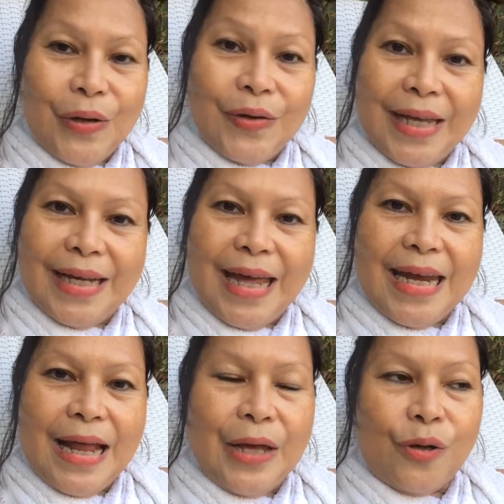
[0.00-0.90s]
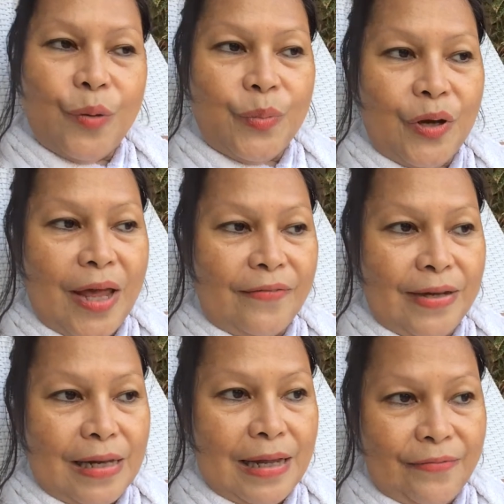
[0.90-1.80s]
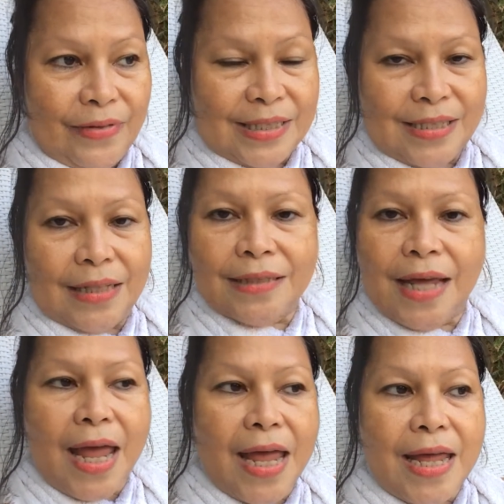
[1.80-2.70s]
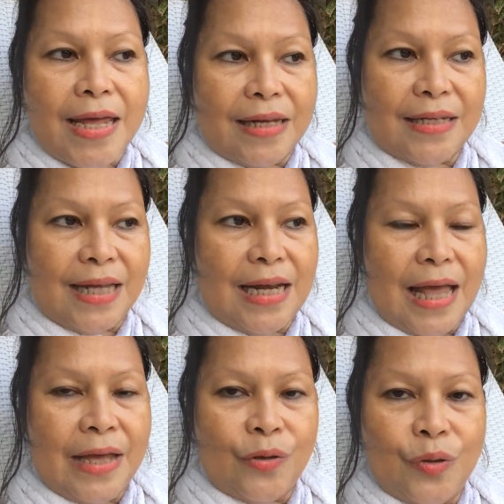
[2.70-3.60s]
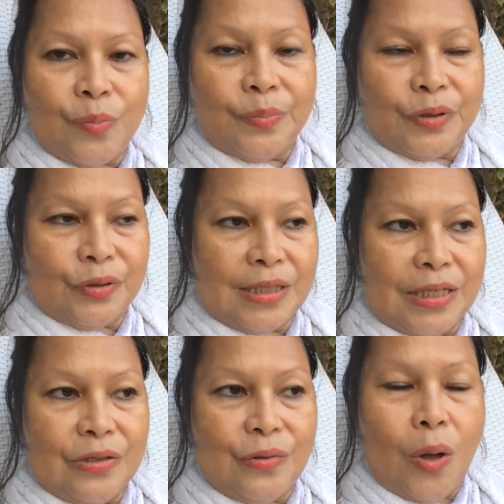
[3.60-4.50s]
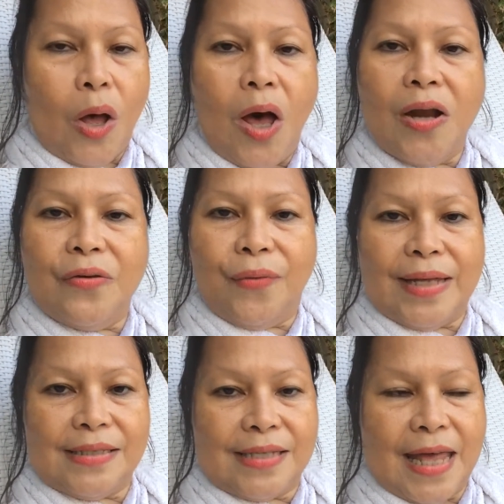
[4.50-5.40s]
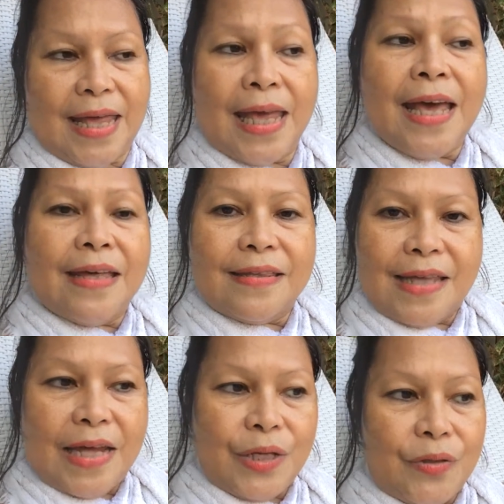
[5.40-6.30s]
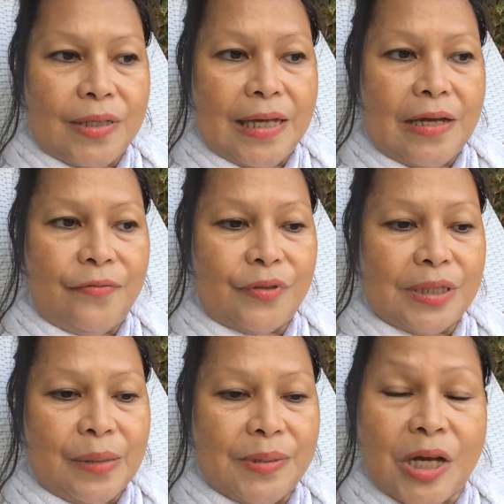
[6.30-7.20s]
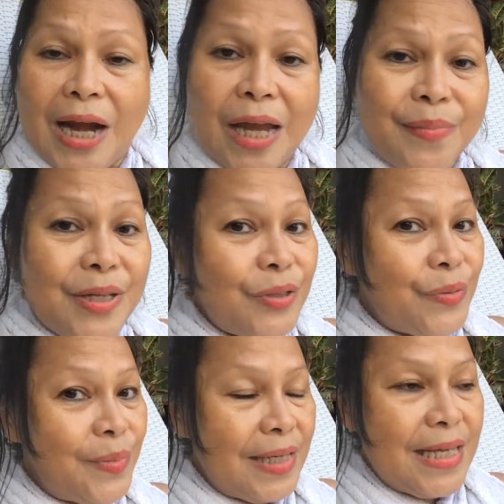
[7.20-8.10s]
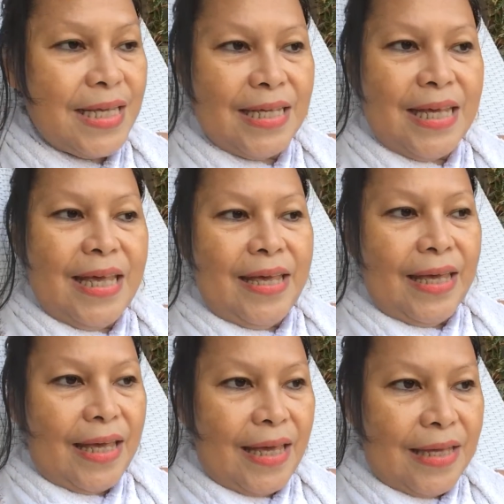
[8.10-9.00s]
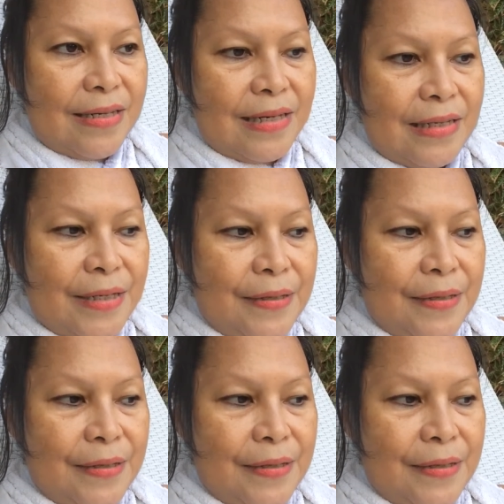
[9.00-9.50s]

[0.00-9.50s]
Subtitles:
Okay then, I hope you're having a lovely Sunday, and then I hope to see you on Wednesday. Thank you again for subscribing to me and